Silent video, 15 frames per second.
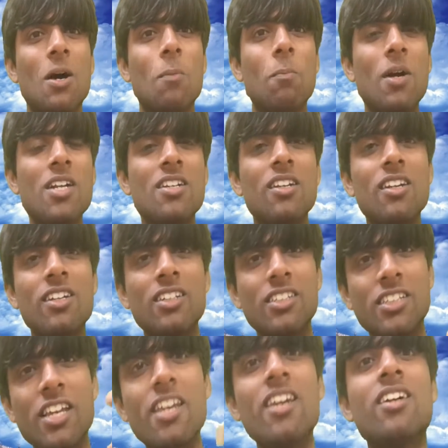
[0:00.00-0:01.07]
but
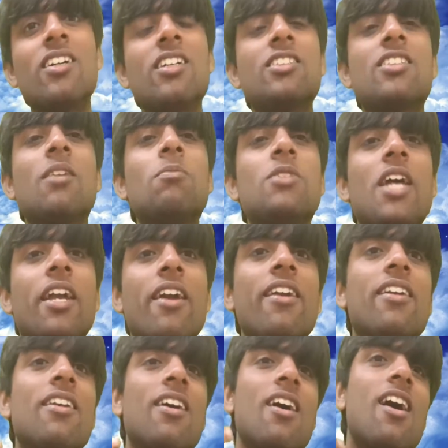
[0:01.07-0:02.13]
take some
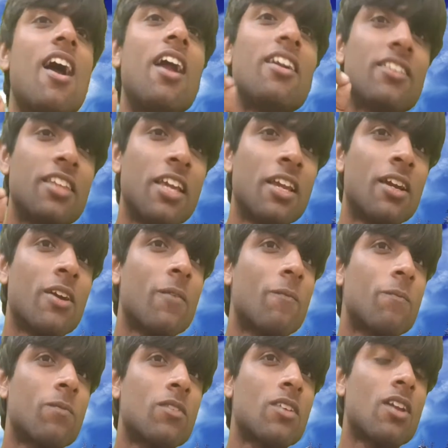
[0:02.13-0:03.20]
second and think.
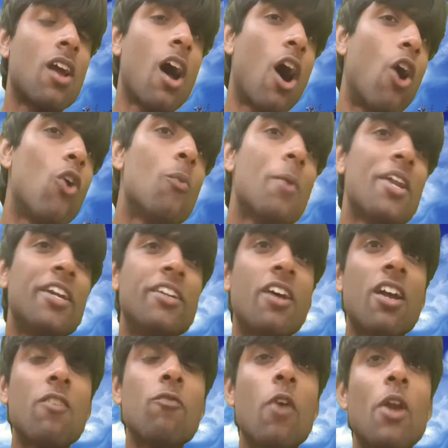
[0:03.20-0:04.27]
How many
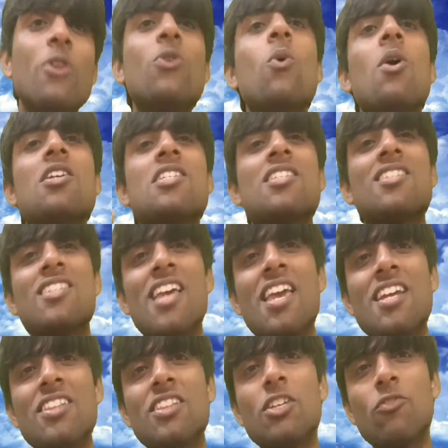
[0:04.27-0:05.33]
times when you are
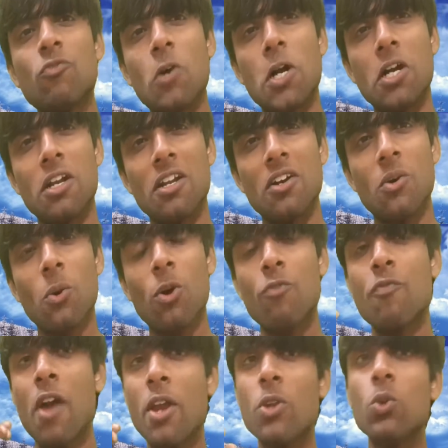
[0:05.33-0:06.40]
saying the word or
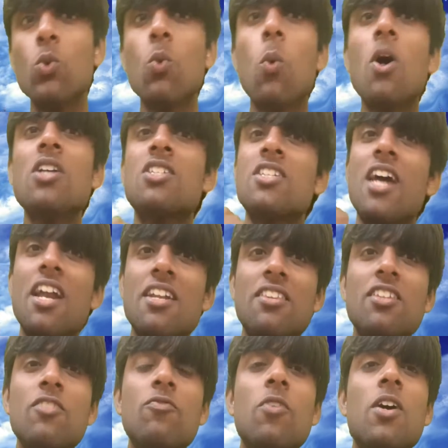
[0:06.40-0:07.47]
when you are said
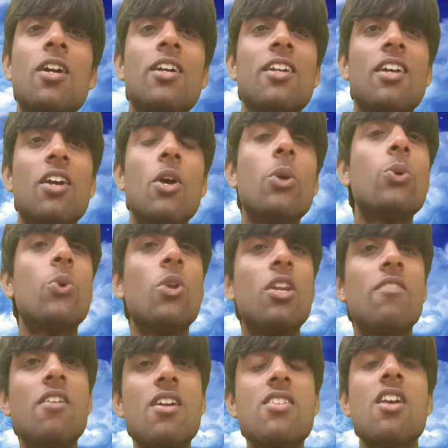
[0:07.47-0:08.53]
the word
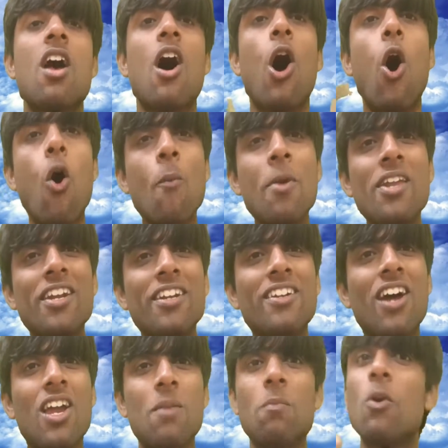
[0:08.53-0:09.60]
universe, how many
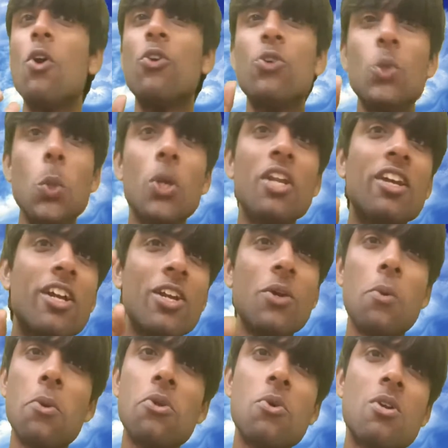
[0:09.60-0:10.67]
times you
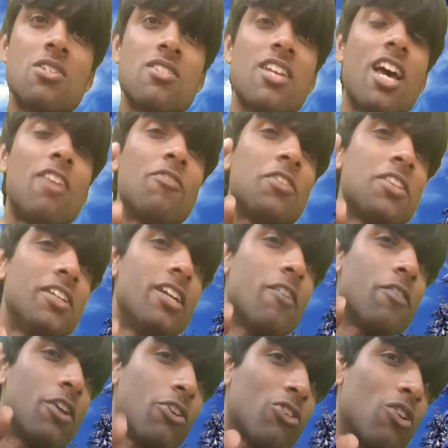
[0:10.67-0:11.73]
include yourself in the
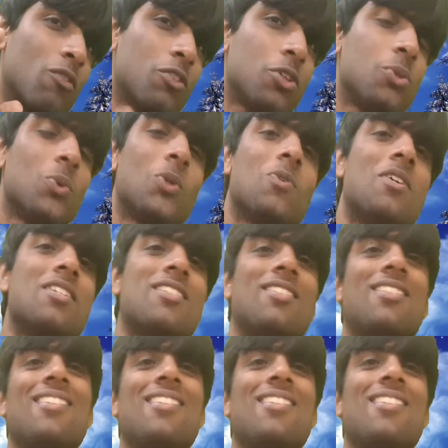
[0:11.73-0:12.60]
definition of the universe?